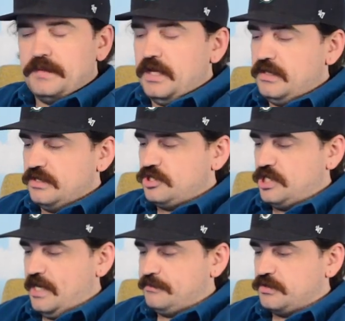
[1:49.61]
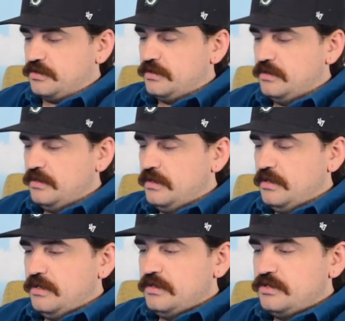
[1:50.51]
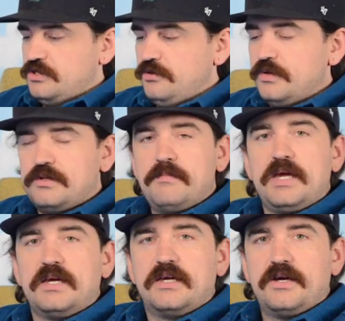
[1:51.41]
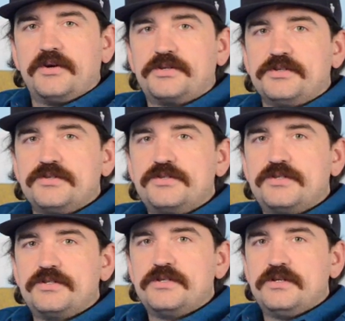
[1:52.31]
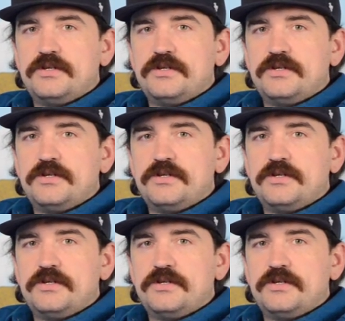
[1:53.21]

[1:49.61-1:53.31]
In this chapter, two of the main characters